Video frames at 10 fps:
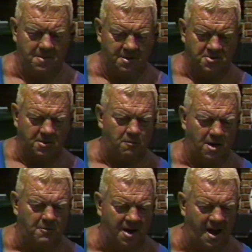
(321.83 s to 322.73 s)
so
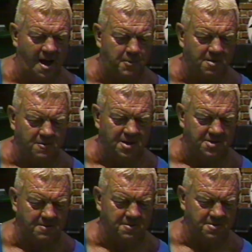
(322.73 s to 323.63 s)
what would happen was
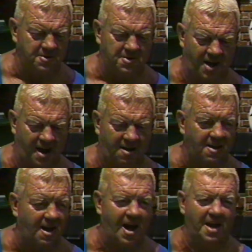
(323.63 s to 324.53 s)
that you'd tackle a
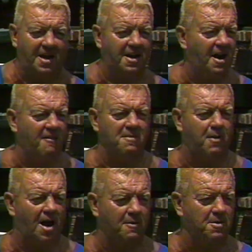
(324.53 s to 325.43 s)
guy and then
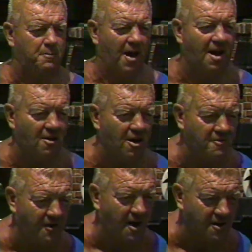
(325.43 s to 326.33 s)
everybody would pile on
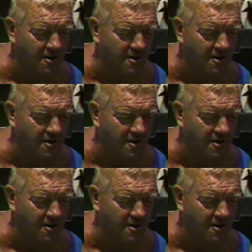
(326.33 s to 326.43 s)
trying to